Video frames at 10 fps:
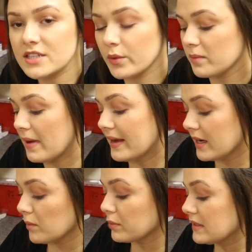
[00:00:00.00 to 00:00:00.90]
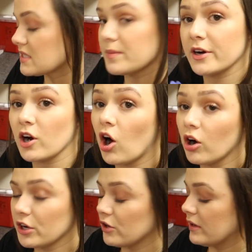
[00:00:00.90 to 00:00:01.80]
So when making a blood smear,
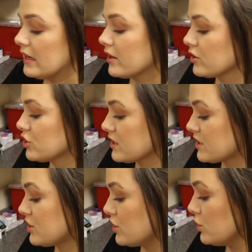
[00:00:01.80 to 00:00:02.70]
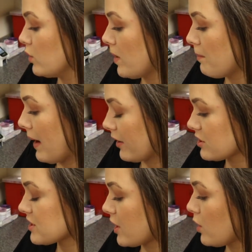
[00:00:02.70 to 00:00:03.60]
all you need are just 2
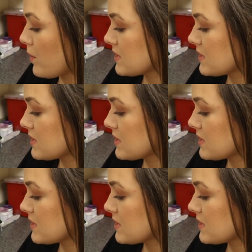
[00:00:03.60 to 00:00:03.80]
microscope